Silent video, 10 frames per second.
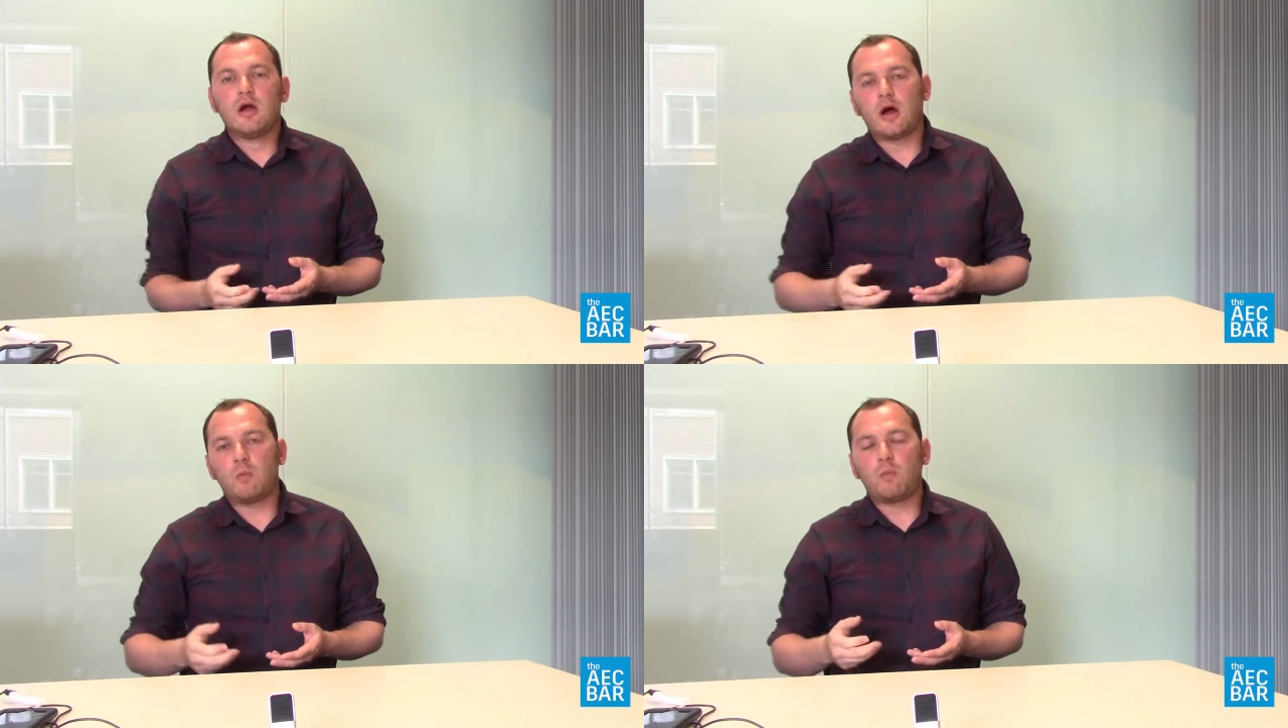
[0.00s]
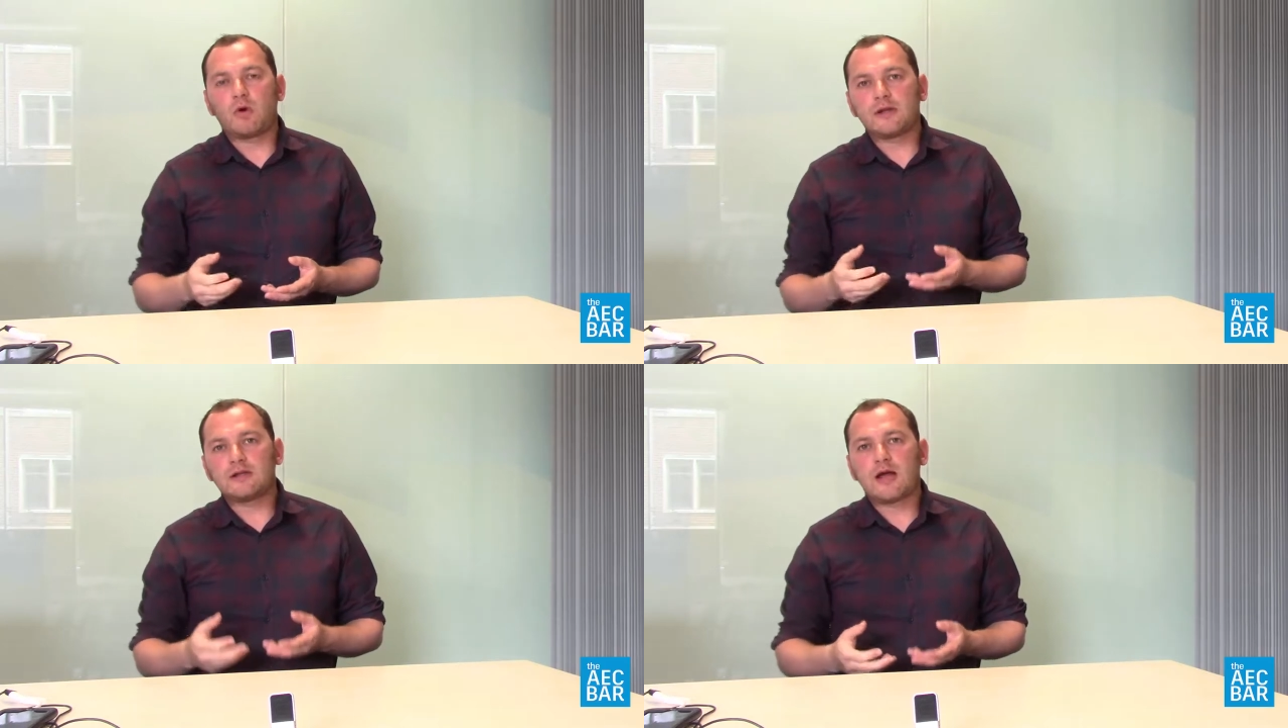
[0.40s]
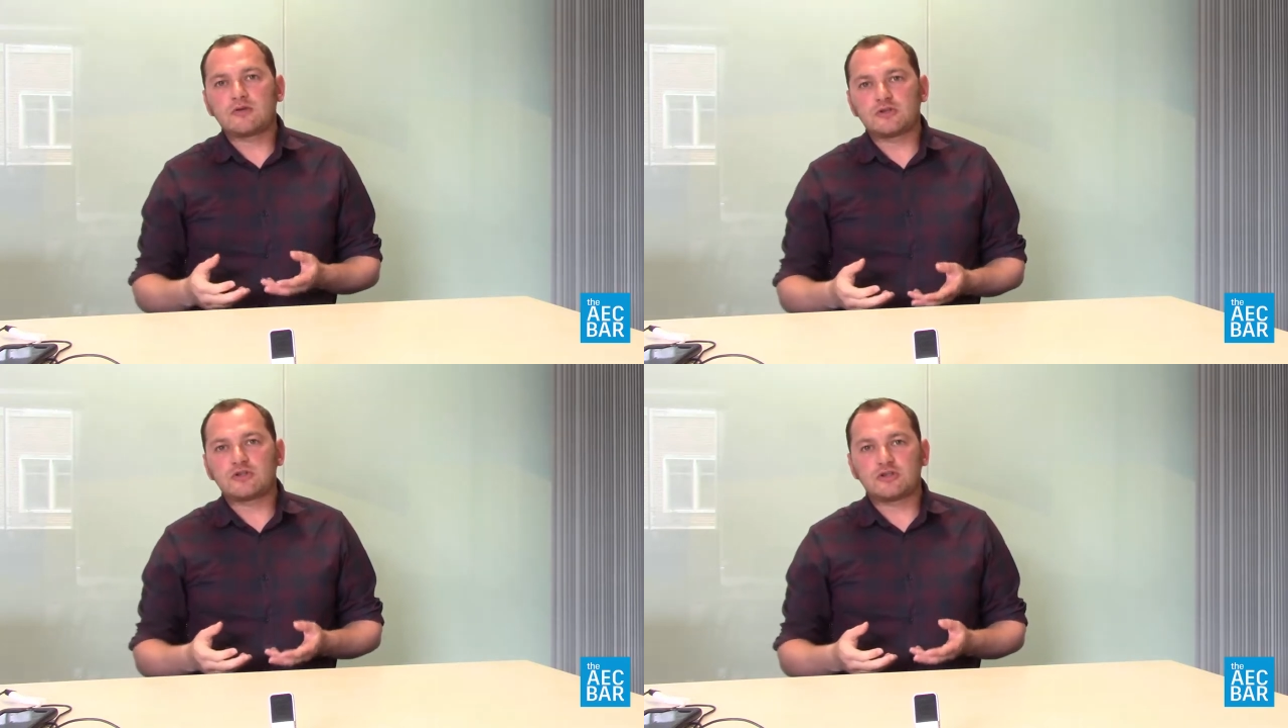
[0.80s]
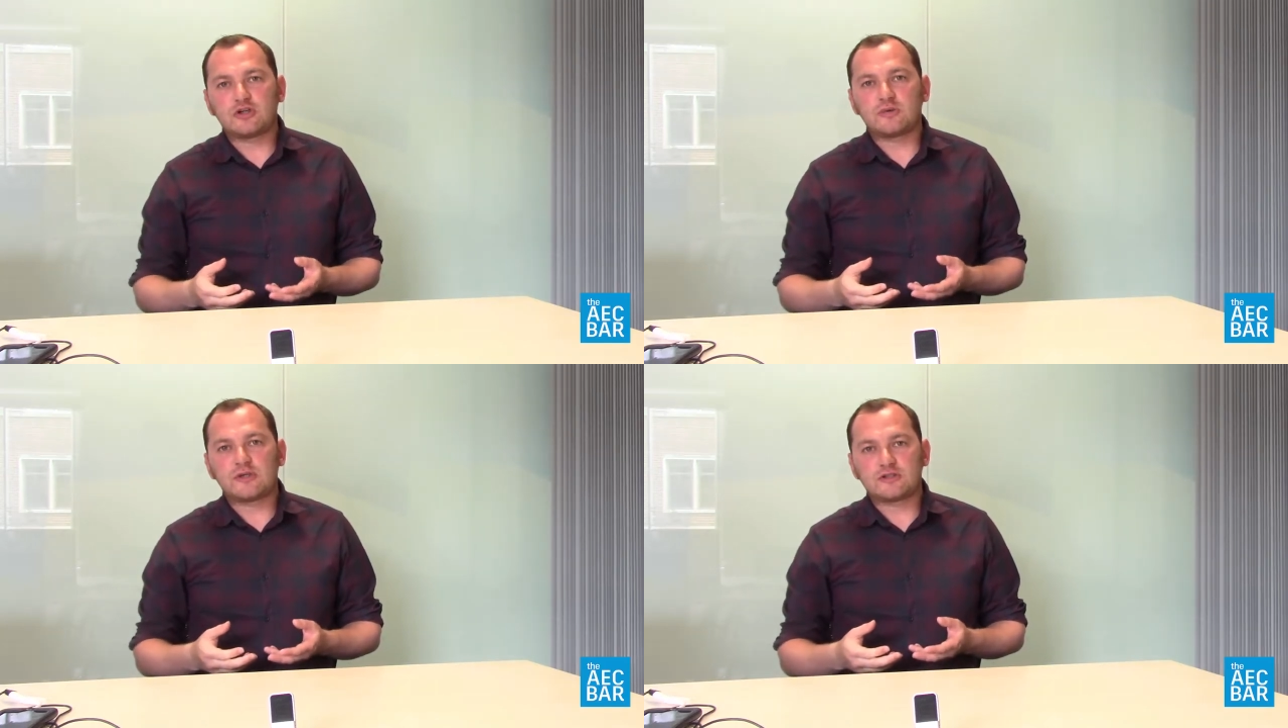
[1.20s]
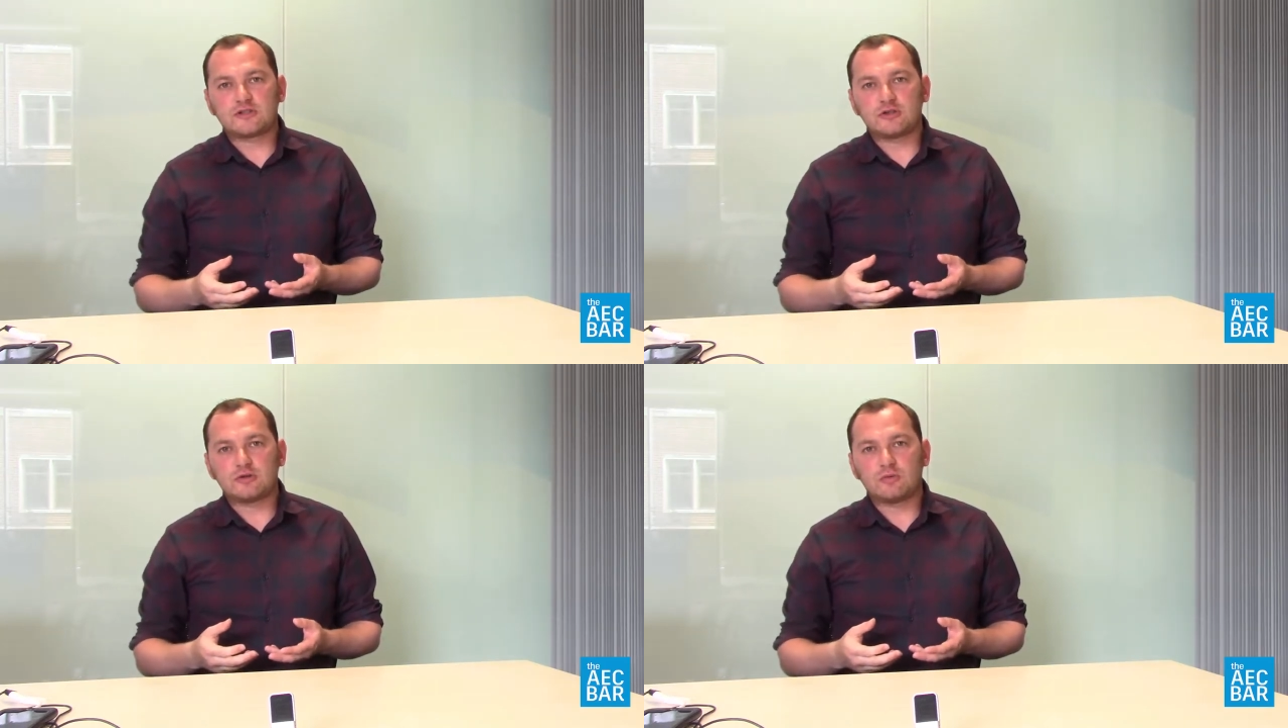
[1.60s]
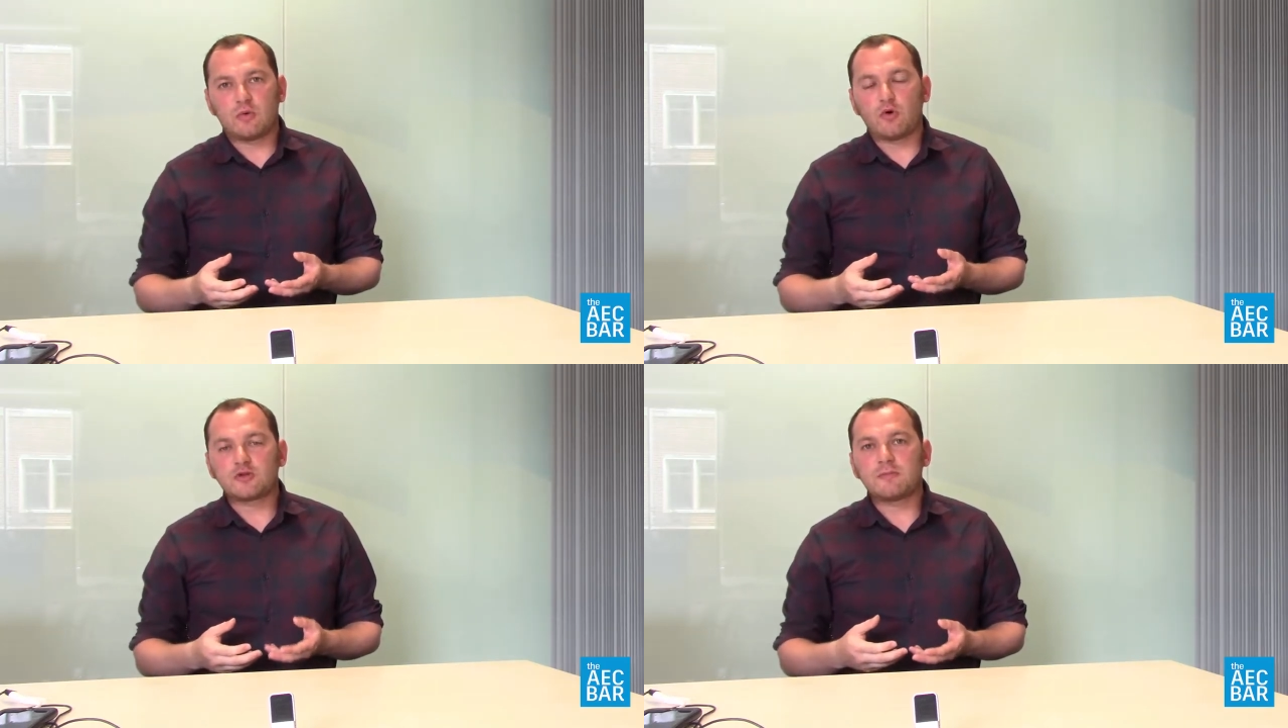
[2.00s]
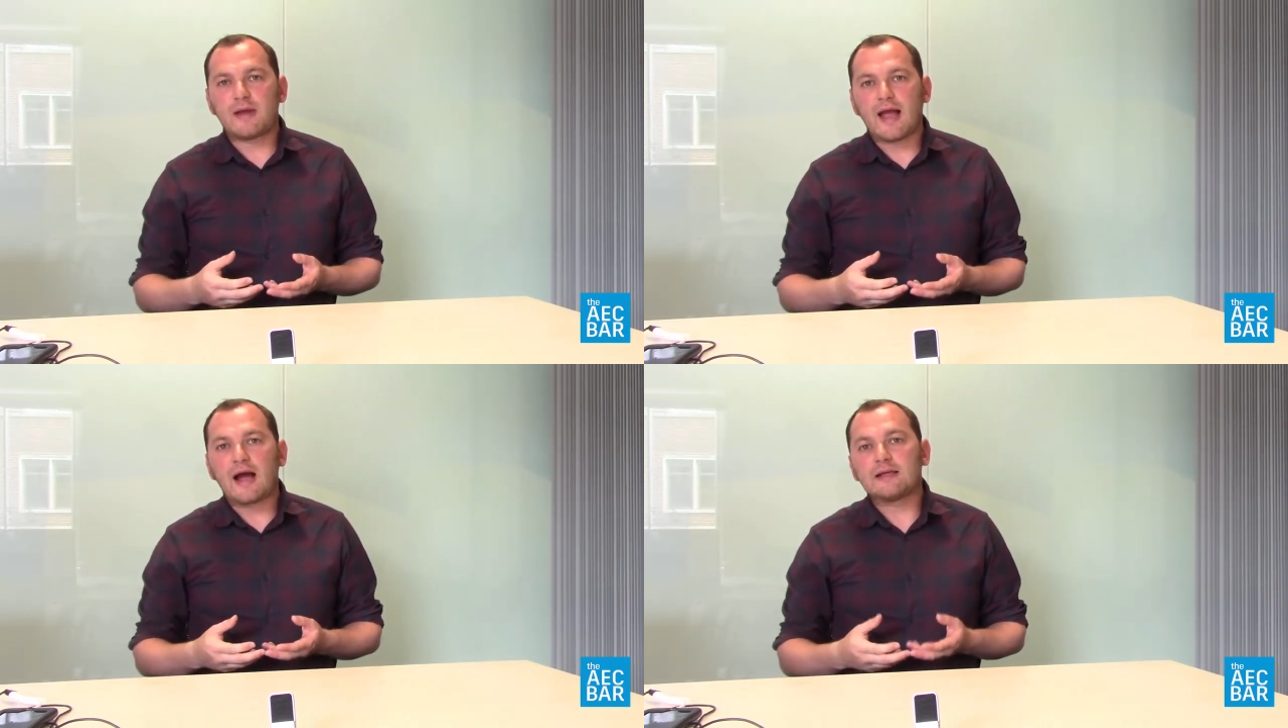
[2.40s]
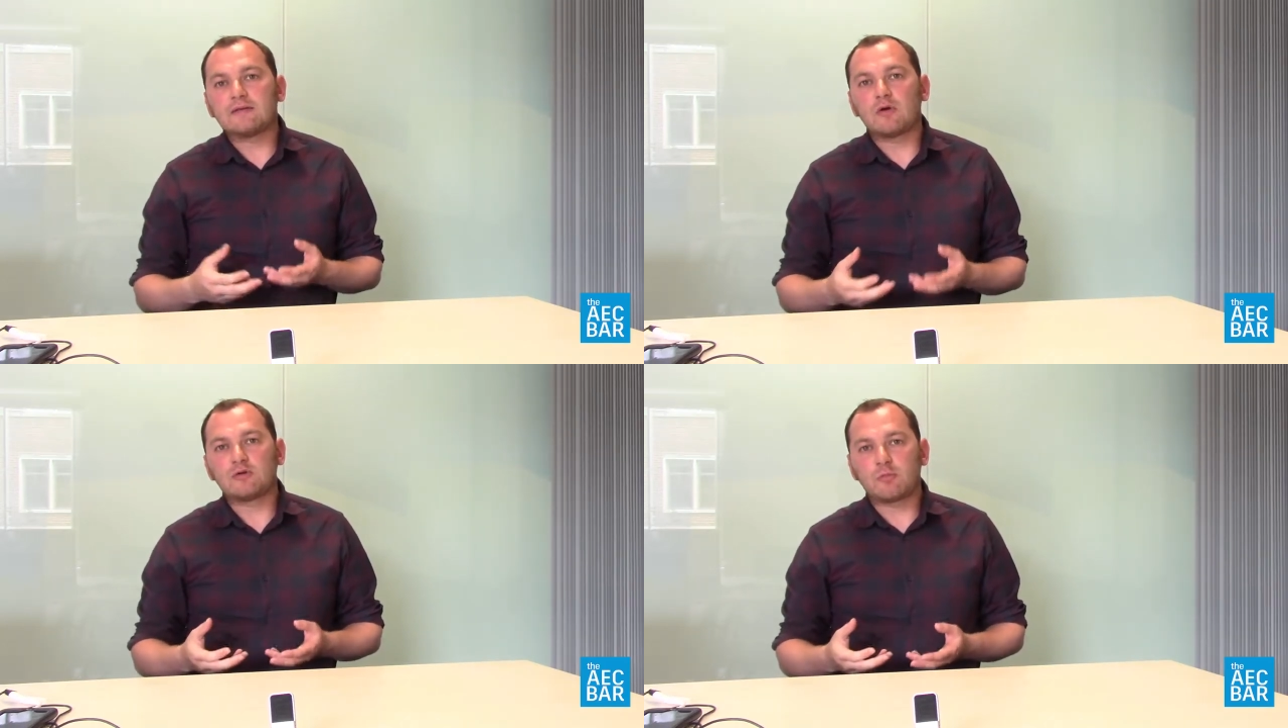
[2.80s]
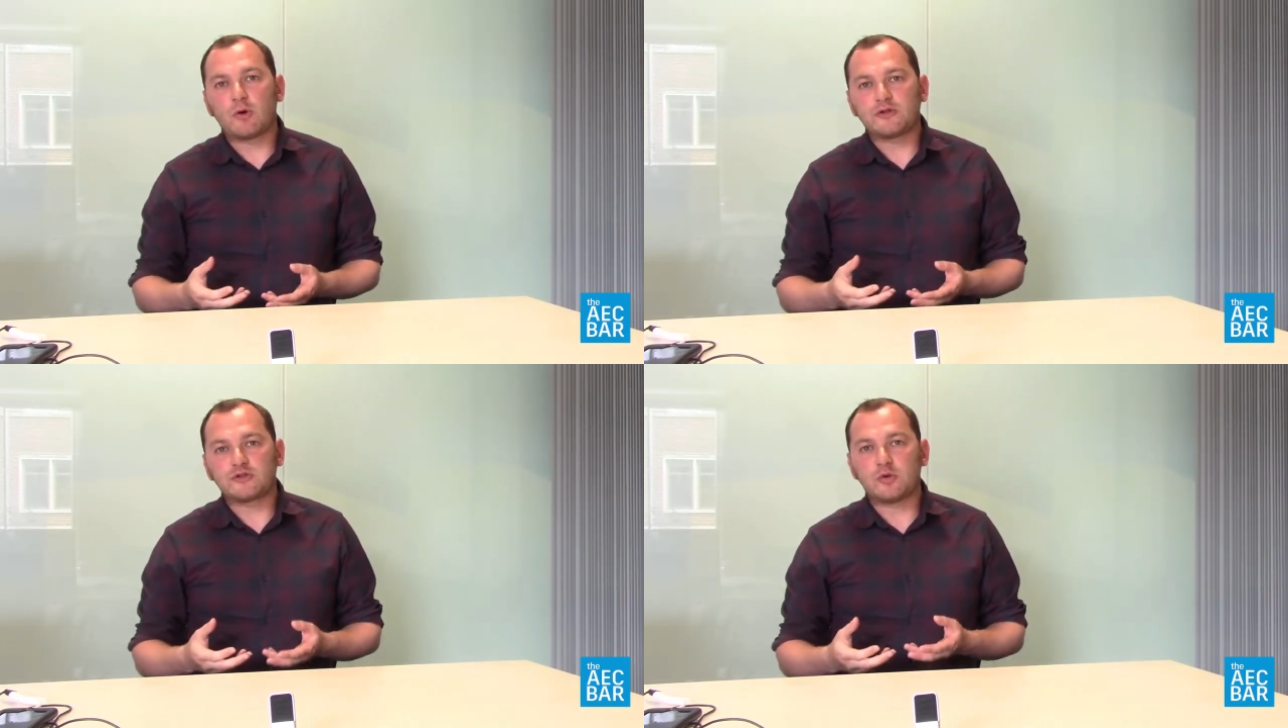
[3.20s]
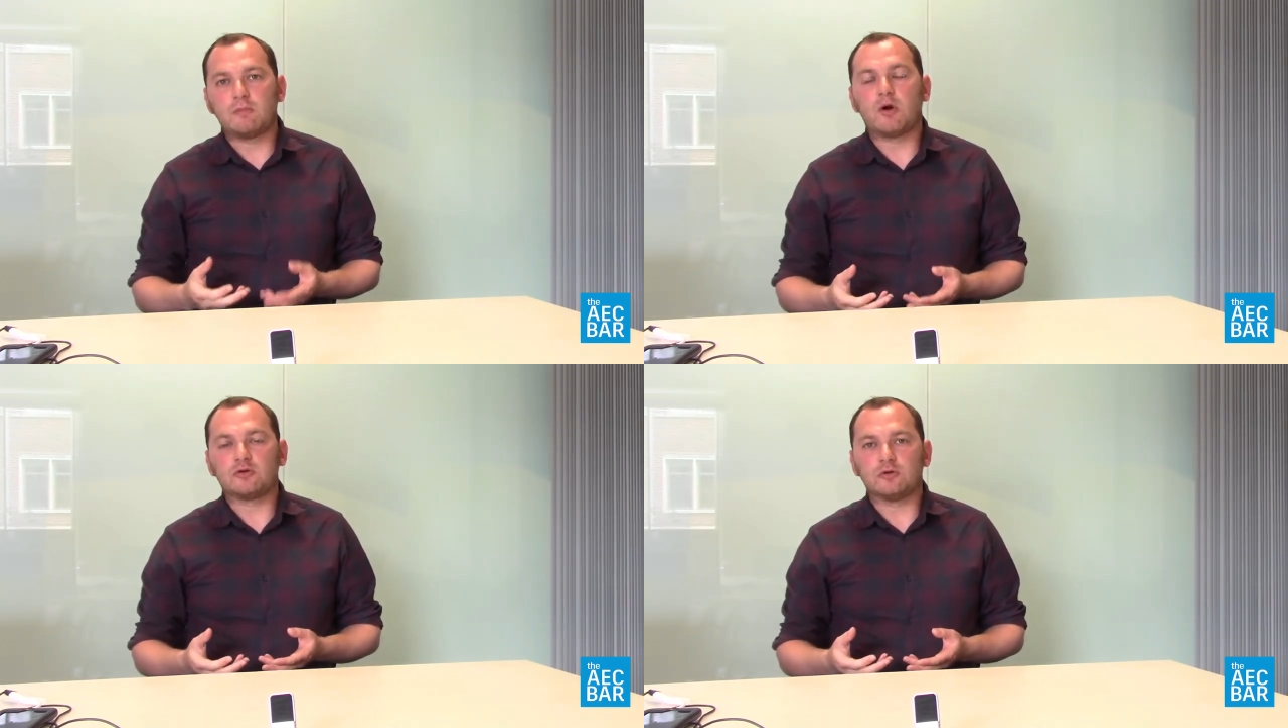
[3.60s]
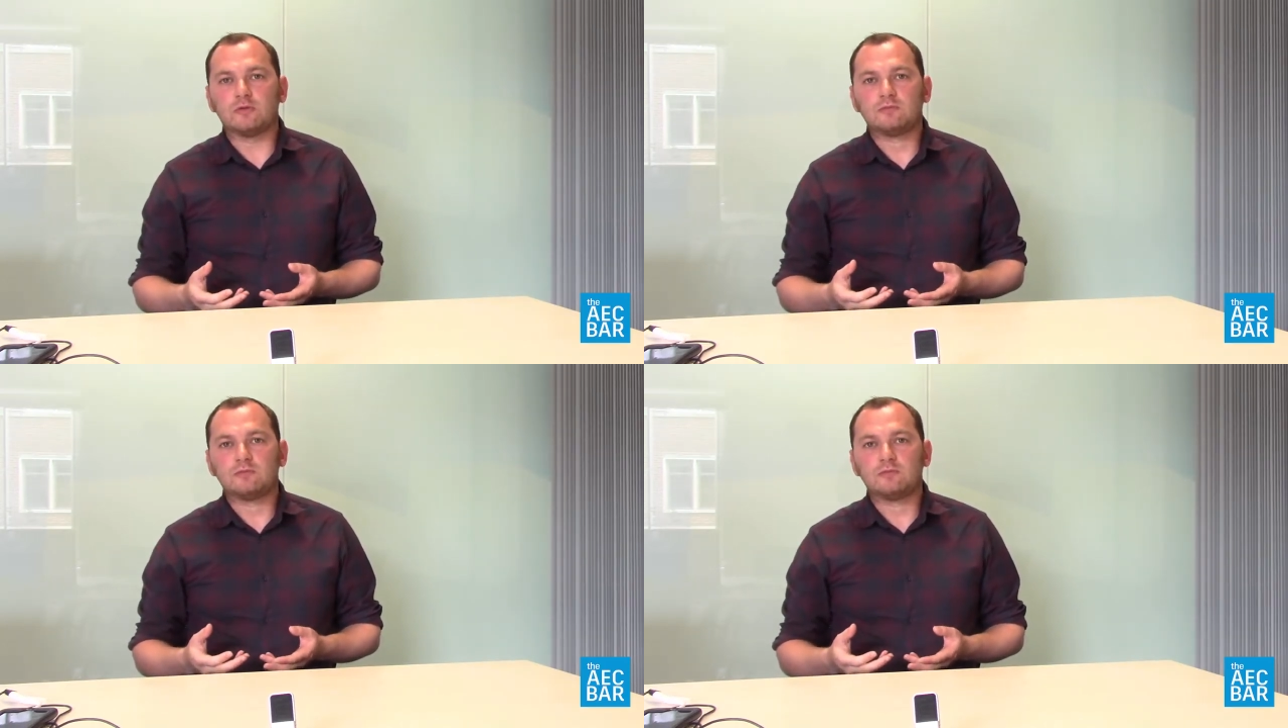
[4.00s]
What it allows you to do is to automate adding those points to a model.